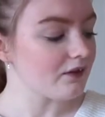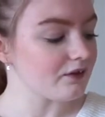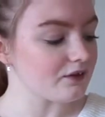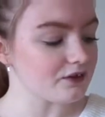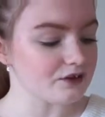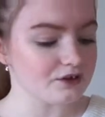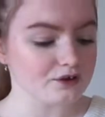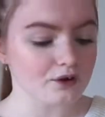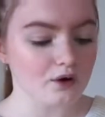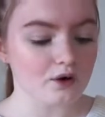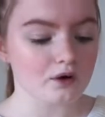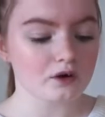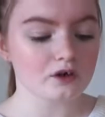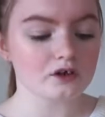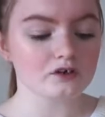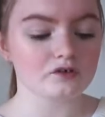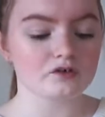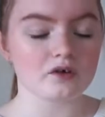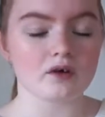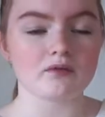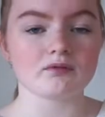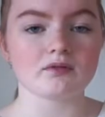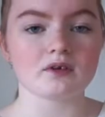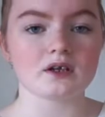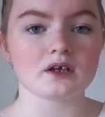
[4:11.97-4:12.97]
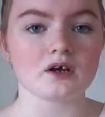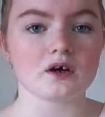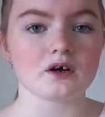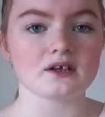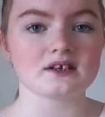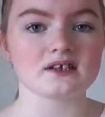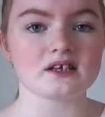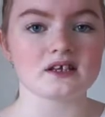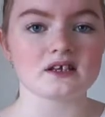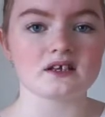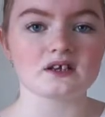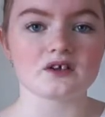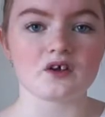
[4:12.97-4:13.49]
the song generally
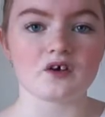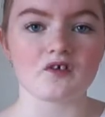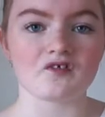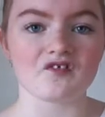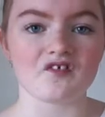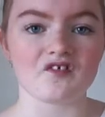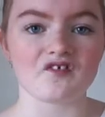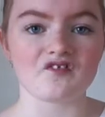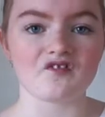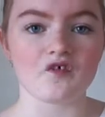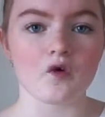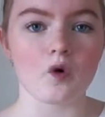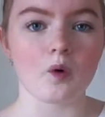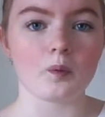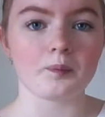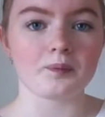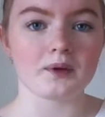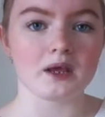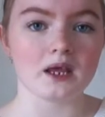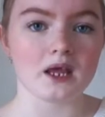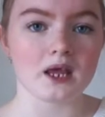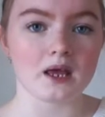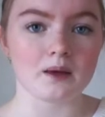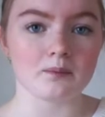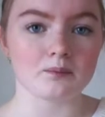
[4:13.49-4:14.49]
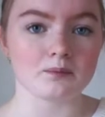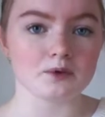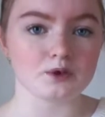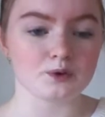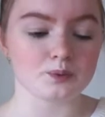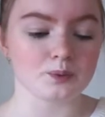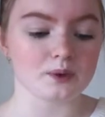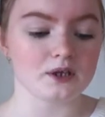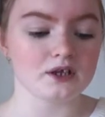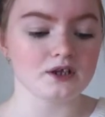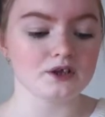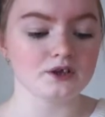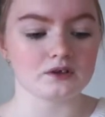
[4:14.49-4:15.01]
consists of a 4 beat in
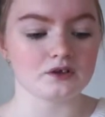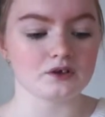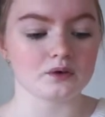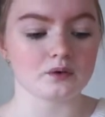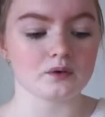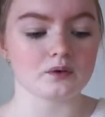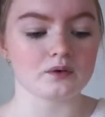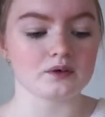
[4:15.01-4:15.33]
between. So it